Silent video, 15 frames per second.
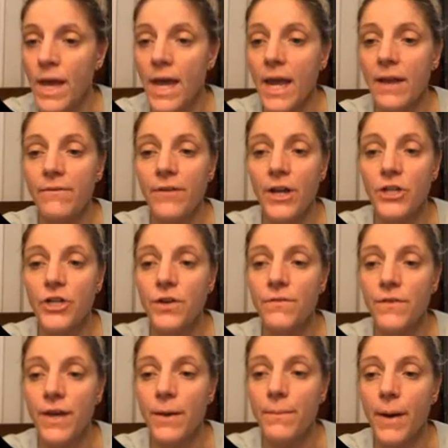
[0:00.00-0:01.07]
invasion
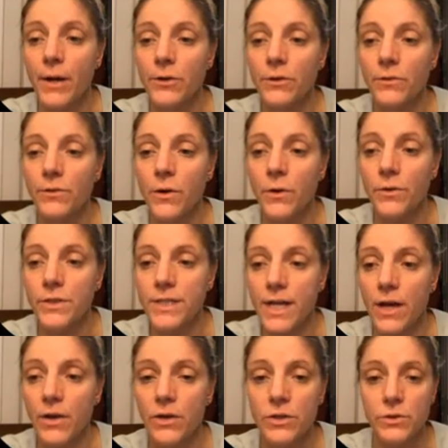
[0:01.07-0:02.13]
via microfold
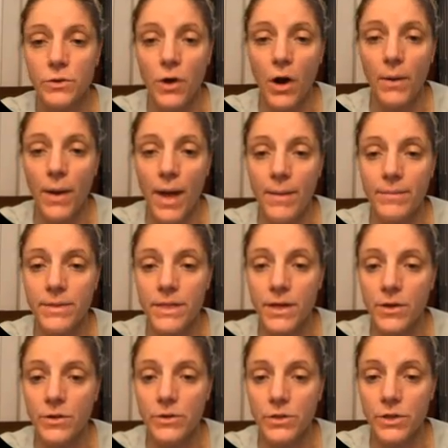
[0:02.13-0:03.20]
cells, or M
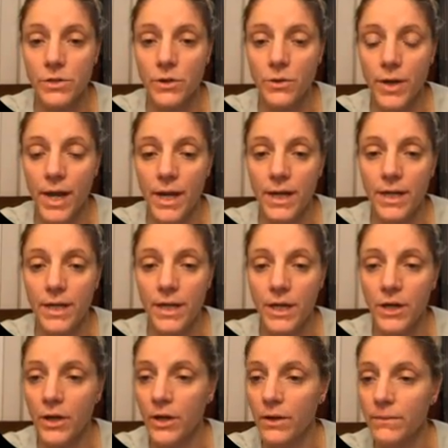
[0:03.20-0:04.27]
cells, located
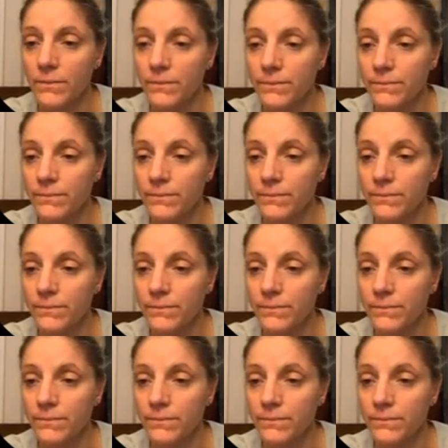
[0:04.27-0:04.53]
here,